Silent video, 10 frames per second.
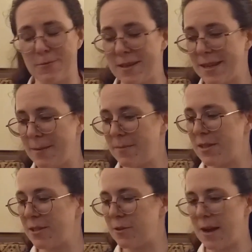this one.
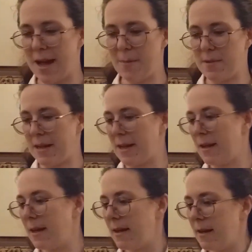I'm so
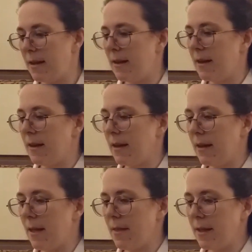happy.
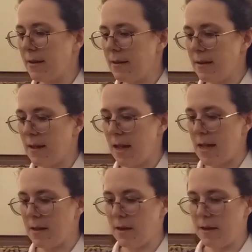And then
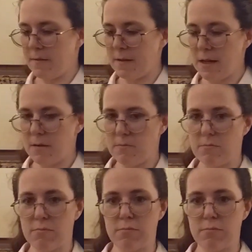a coffee